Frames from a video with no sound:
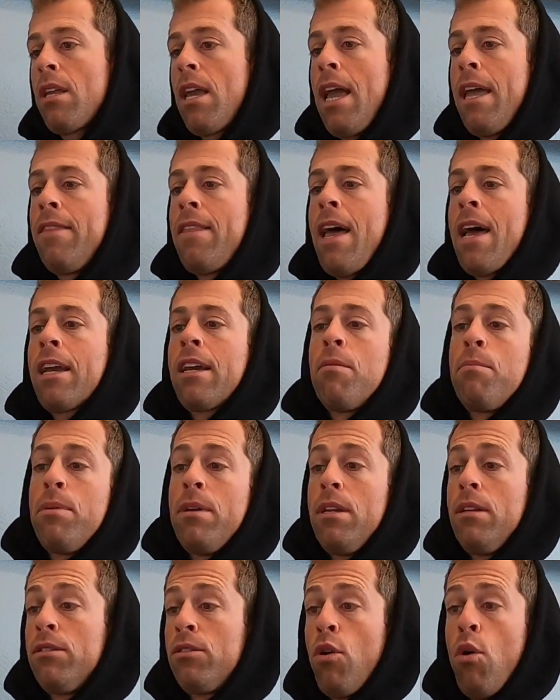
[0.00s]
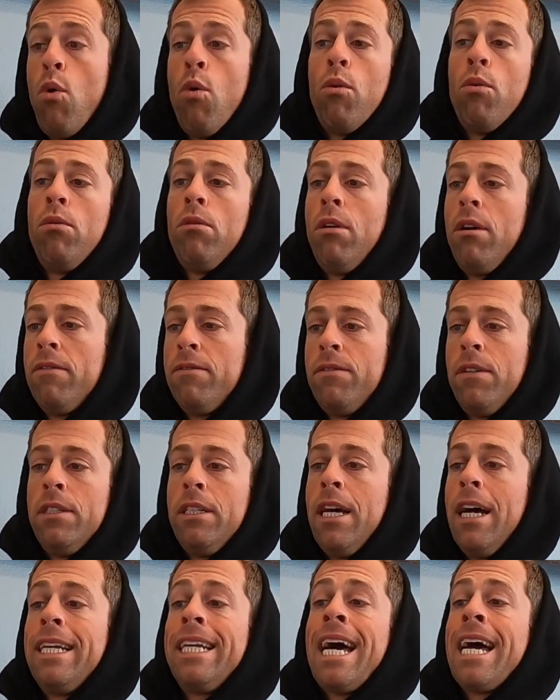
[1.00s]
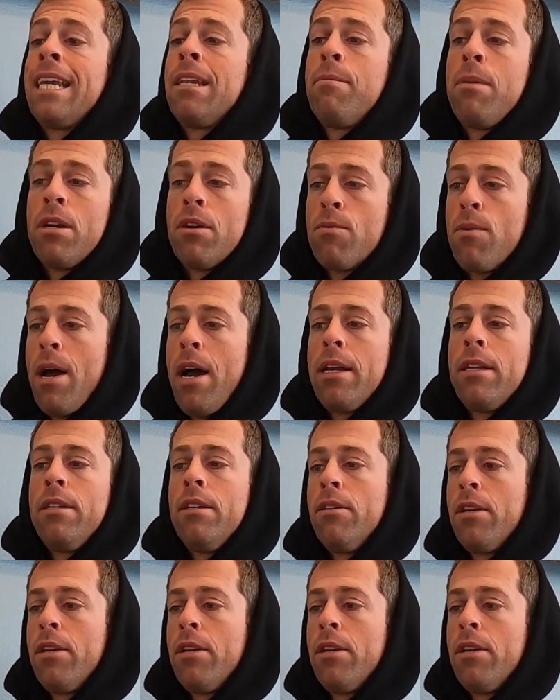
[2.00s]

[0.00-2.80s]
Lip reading: and that could be total of a 90-minute ride.